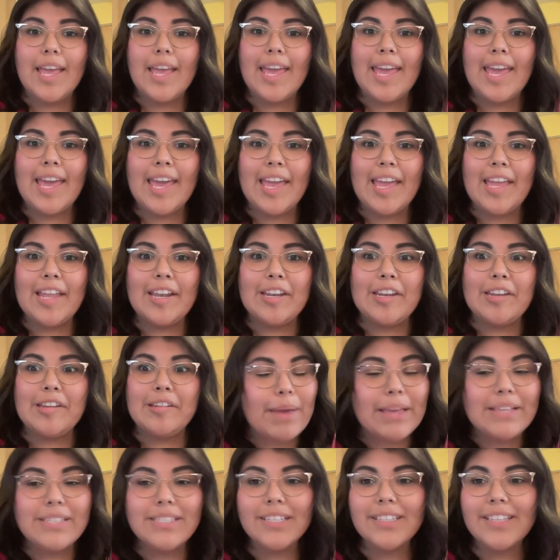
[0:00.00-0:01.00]
and
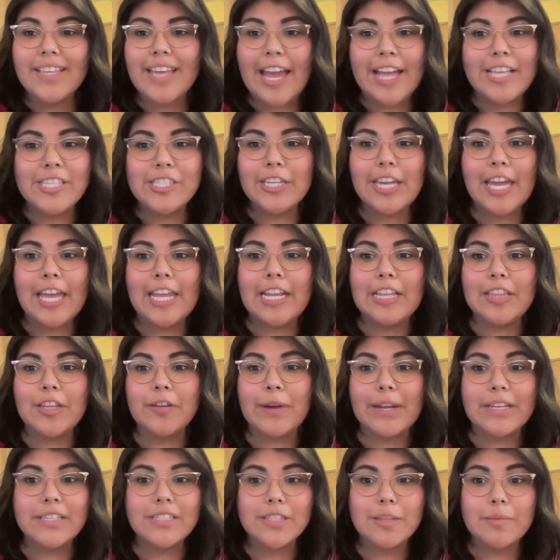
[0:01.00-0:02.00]
basically educating
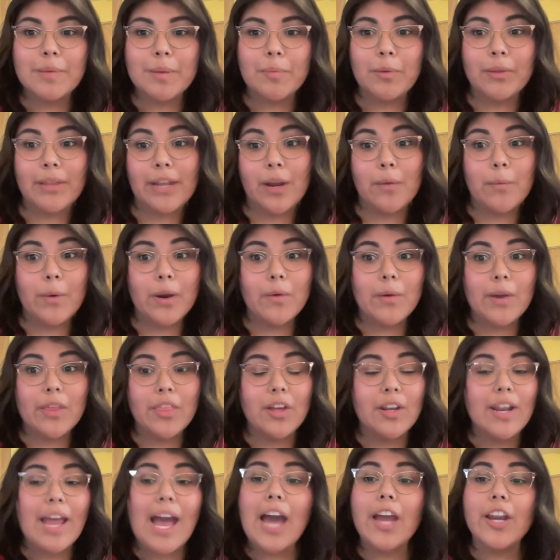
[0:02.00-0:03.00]
the rest of the people that I work
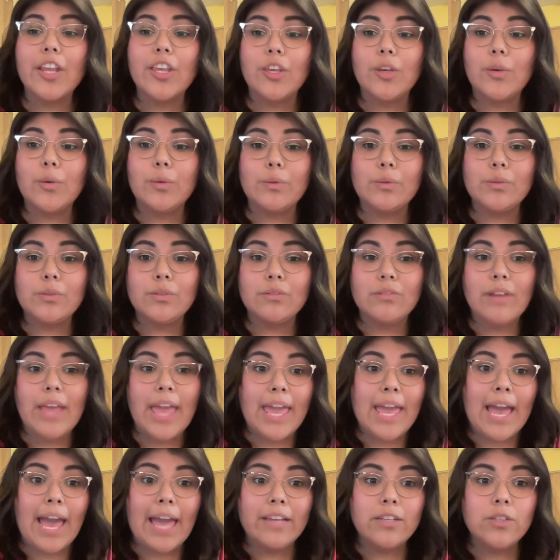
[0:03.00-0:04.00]
with on how to use
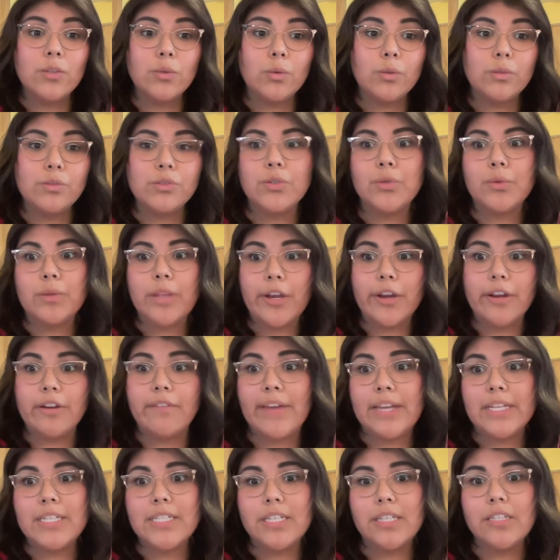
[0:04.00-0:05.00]
AI tools to their
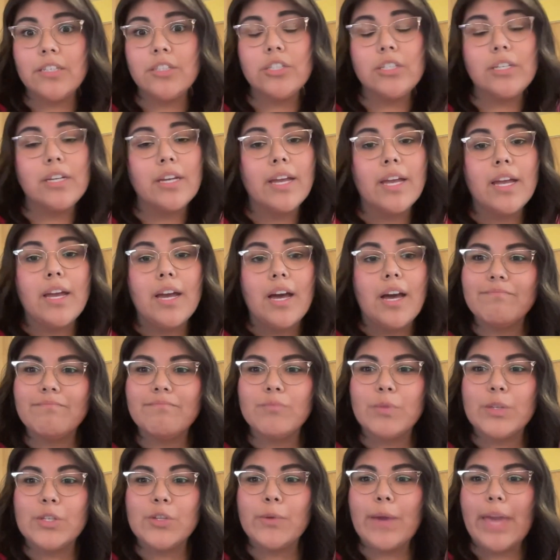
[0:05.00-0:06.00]
advantage.
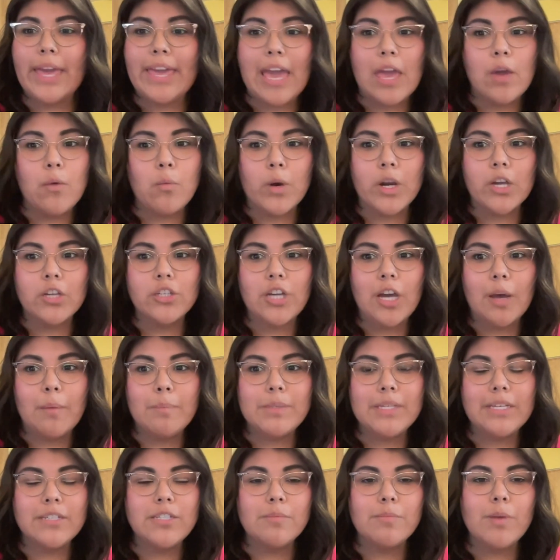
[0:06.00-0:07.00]
We do AI
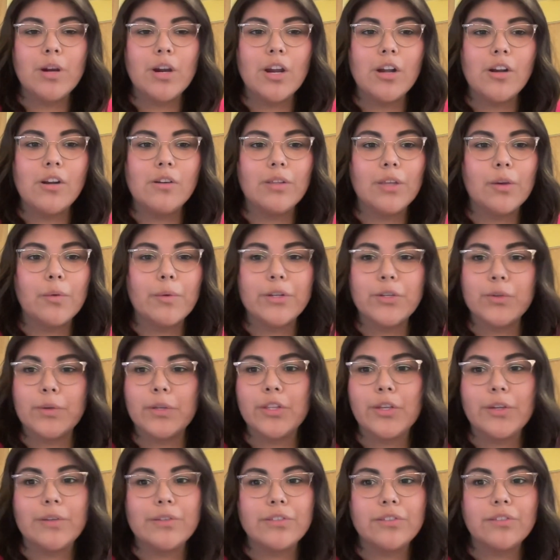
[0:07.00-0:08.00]
workshops at Tomorrow. Like we're
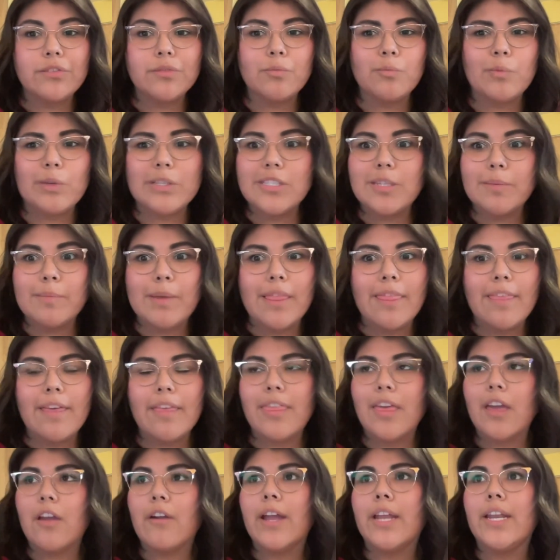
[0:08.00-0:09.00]
doing those once a month, I
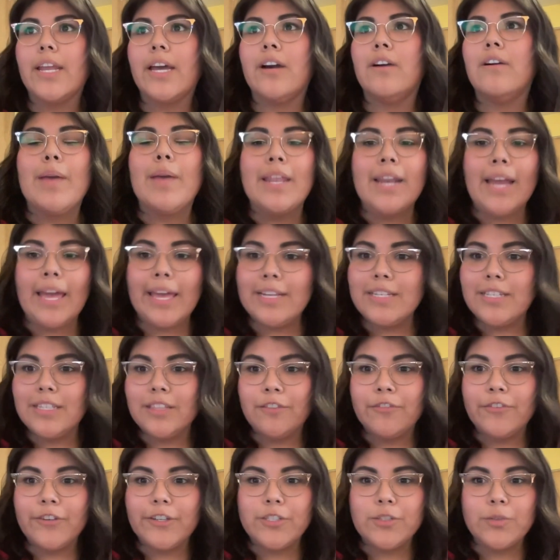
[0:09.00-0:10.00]
think, right now. And I
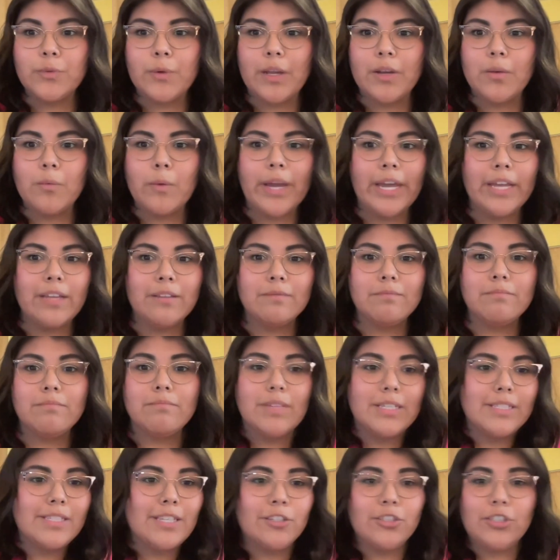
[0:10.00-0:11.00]
did the first one where I
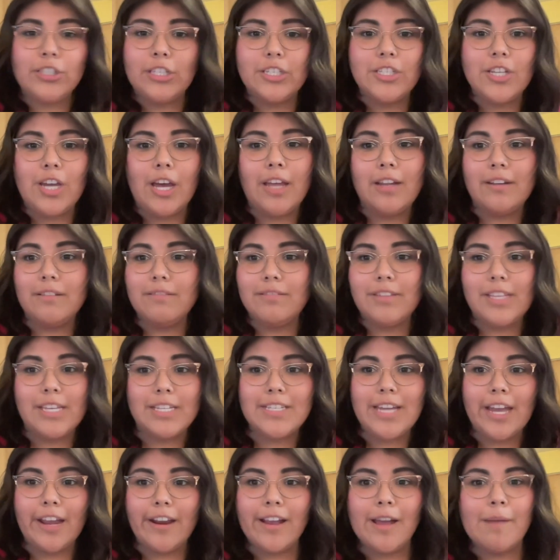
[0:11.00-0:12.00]
essentially taught the
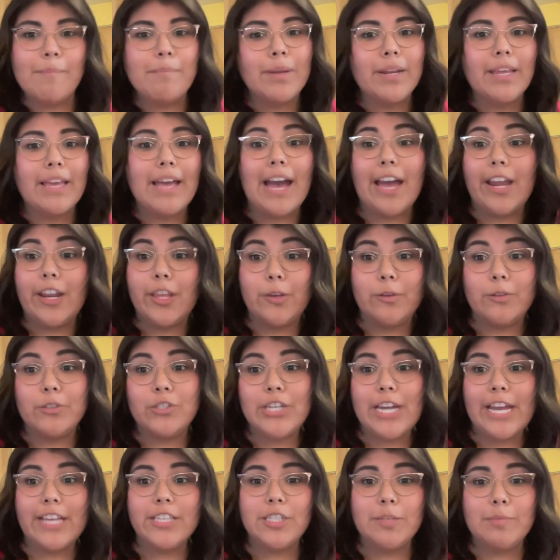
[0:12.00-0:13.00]
entire company how to use
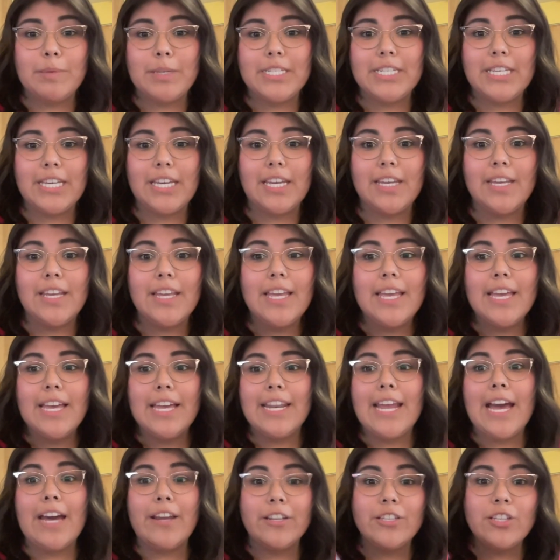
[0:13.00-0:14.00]
ChatGPT
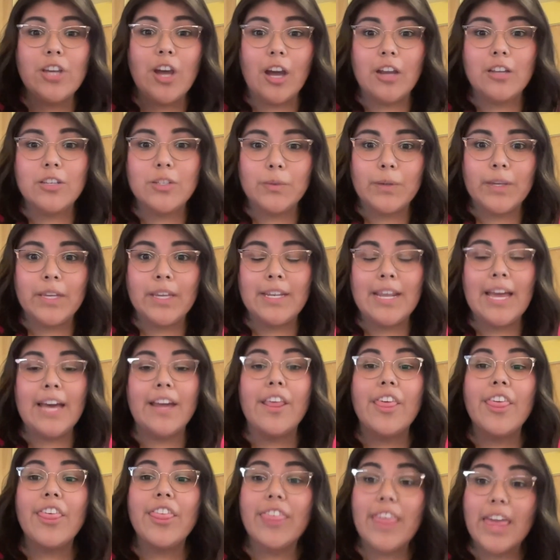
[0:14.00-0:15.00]
and how to talk to it and how
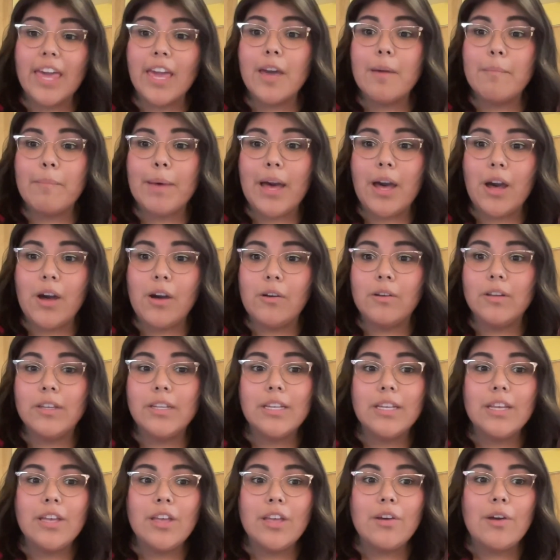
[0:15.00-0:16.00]
to think about
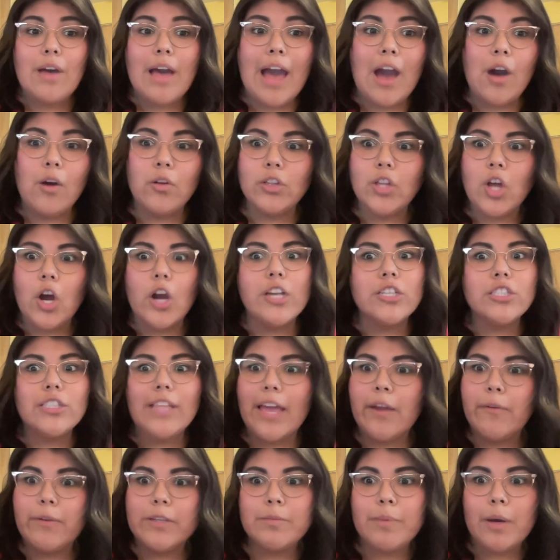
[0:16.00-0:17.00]
how large
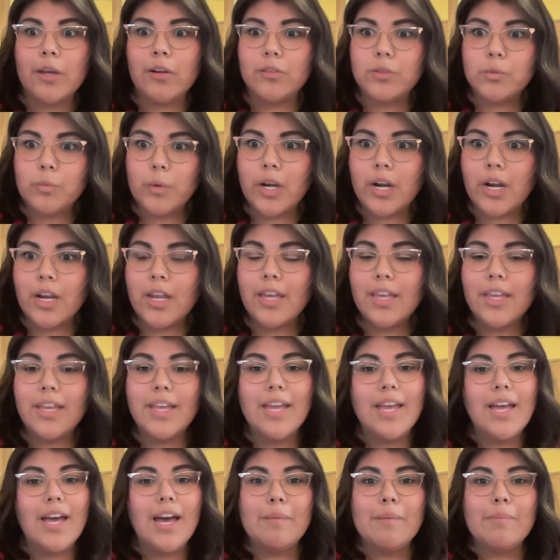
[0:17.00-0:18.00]
language models work,
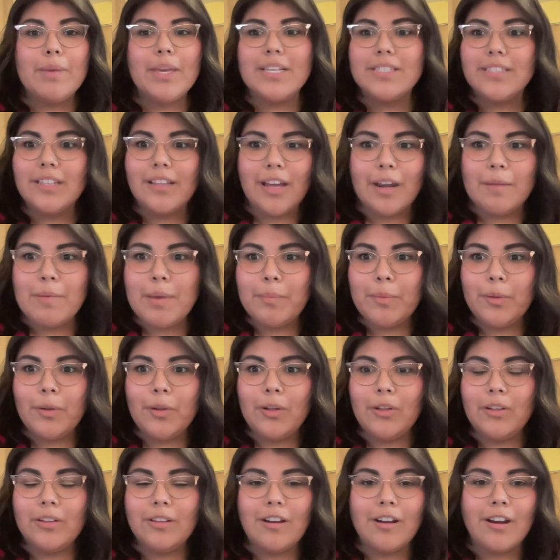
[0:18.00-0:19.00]
because a lot of
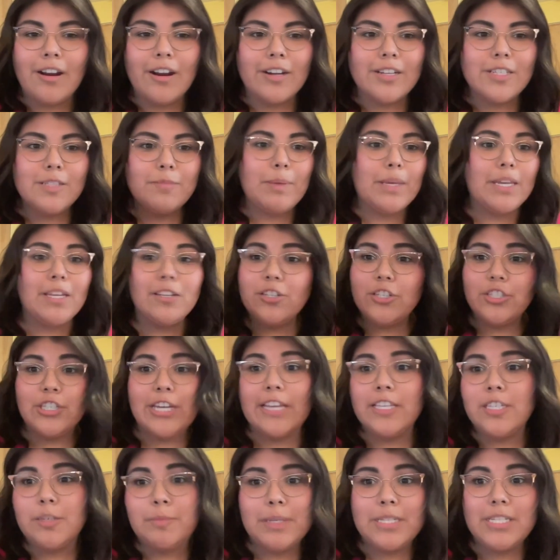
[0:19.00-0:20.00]
people are speaking to
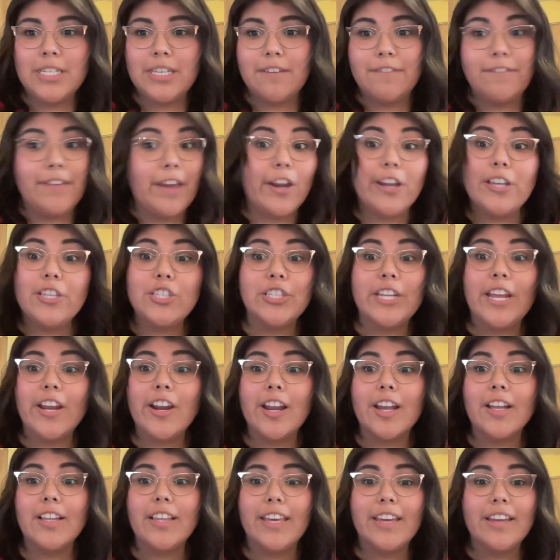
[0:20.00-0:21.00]
ChatGPT very
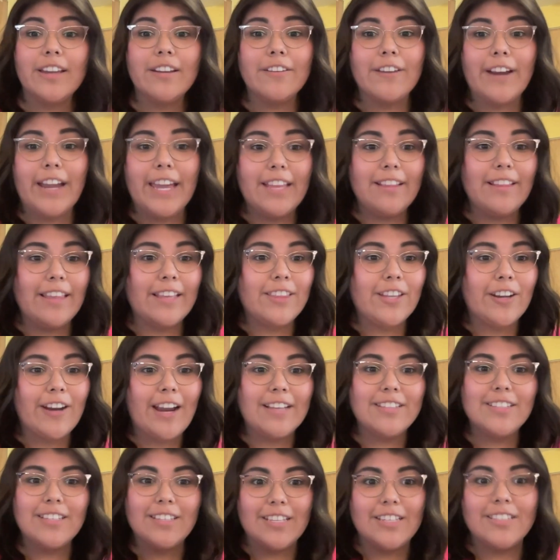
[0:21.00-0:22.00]
generically, right? Like they're
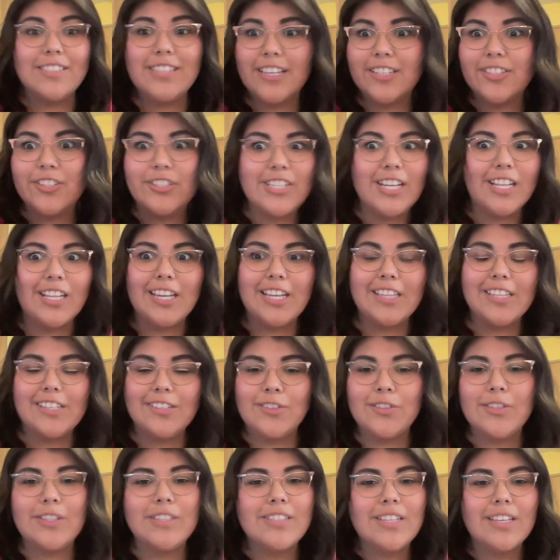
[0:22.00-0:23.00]
asking these things, they're telling it to
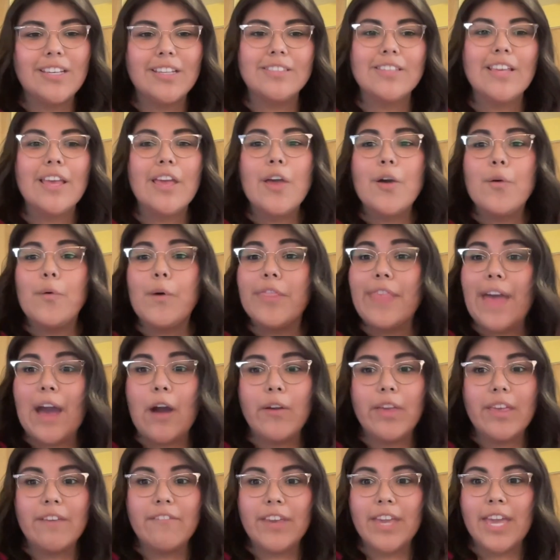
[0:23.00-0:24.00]
do these things
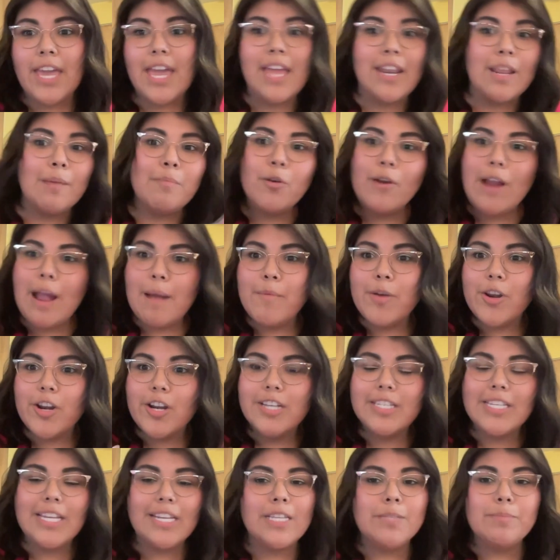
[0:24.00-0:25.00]
without giving it any
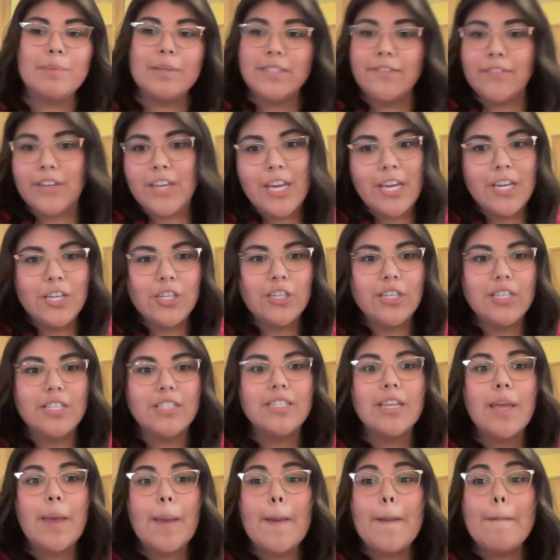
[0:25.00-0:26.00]
parameters, any
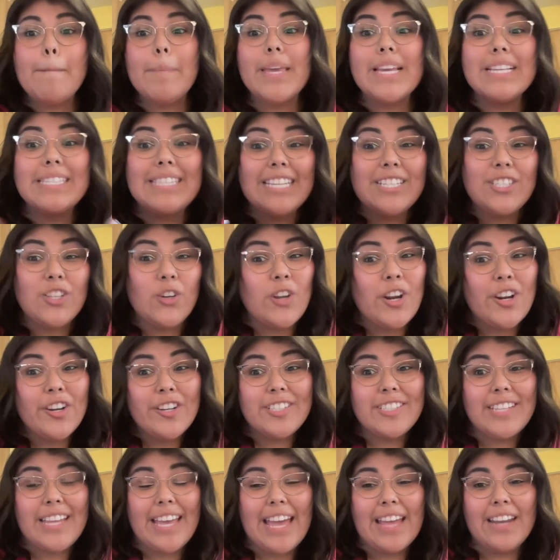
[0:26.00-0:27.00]
specifications, because they don't
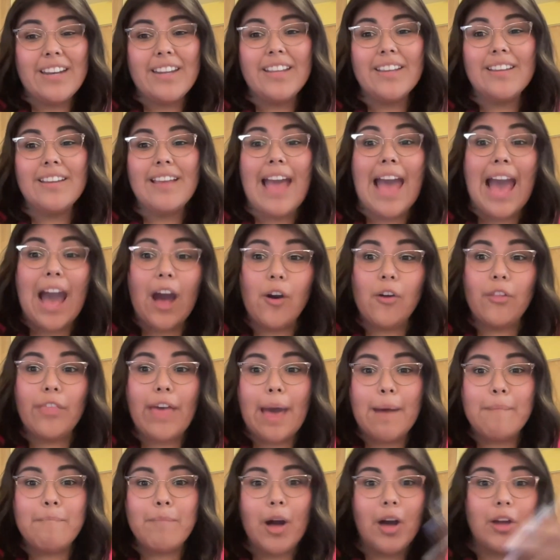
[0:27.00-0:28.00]
understand how
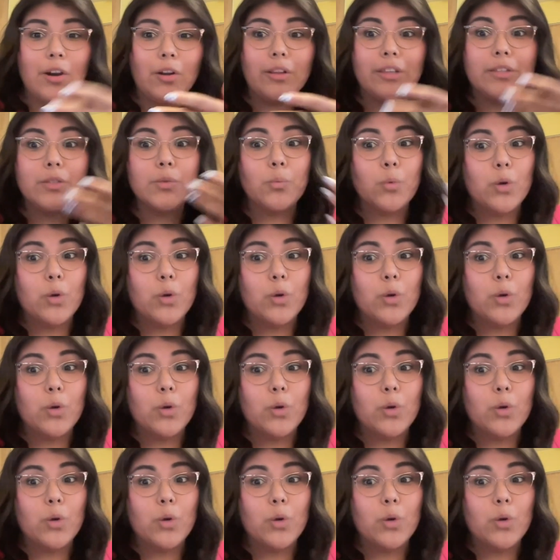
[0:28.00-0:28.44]
that model is